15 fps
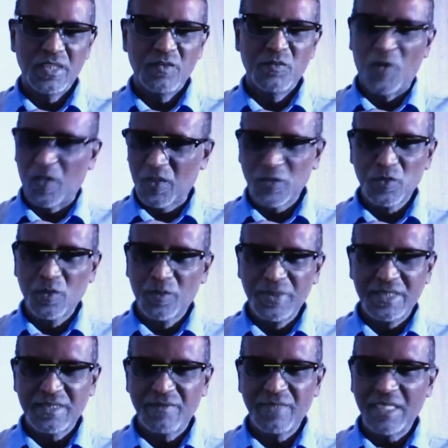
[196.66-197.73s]
Focus group
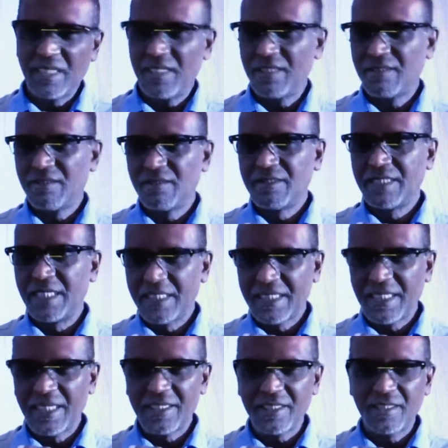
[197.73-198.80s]
is a very
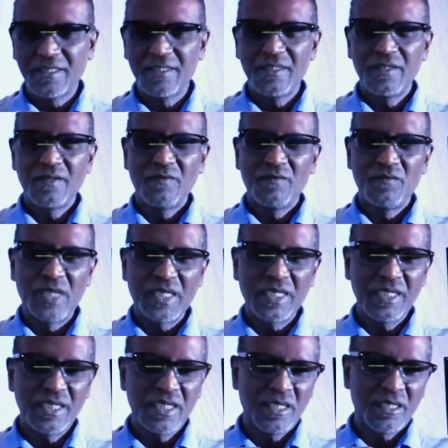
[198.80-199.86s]
dedicated,
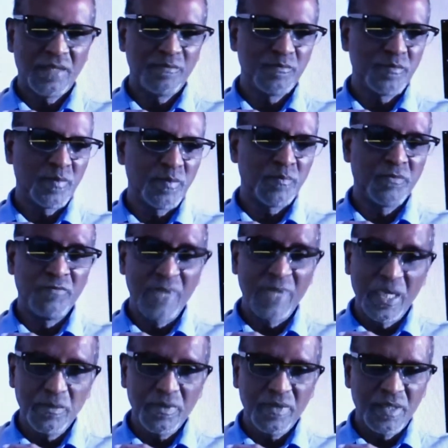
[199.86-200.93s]
very
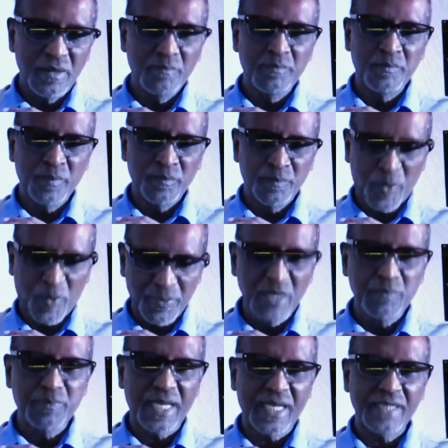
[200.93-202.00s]
well, properly
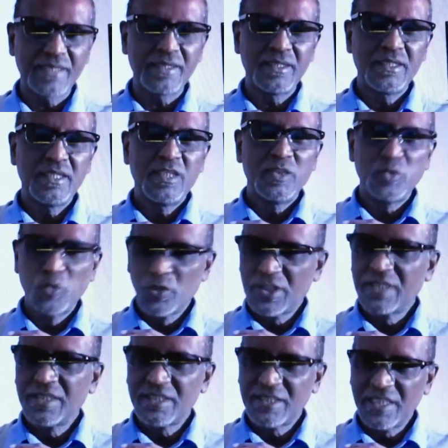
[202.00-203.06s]
planned,
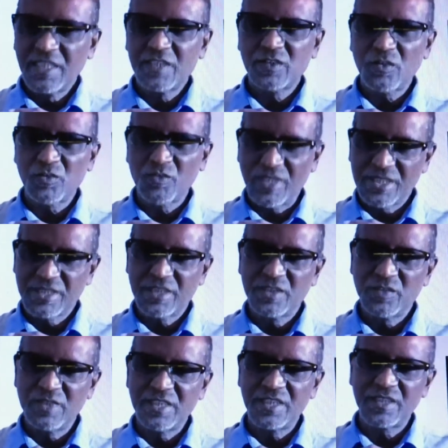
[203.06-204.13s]
using the series of
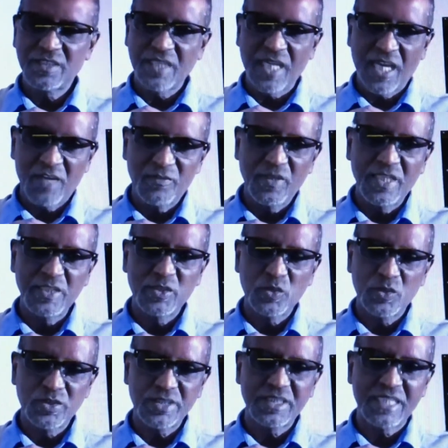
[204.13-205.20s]
questions which is carefully
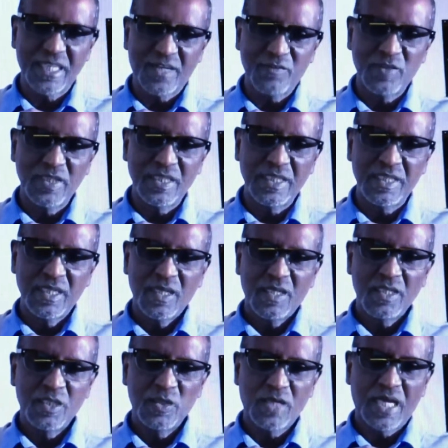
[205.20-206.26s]
chosen, carefully,
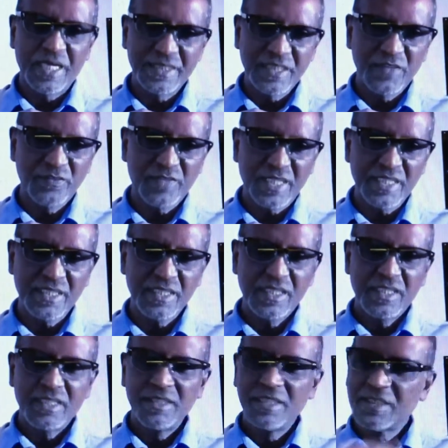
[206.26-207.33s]
identified.
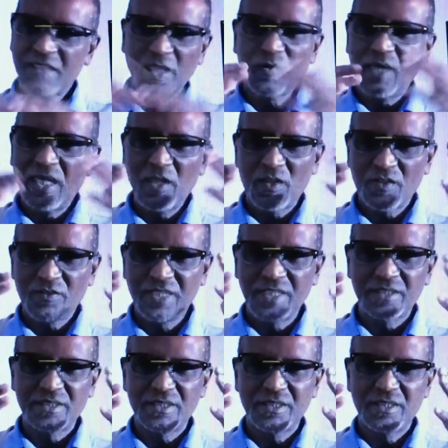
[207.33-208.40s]
This requires a lot of things.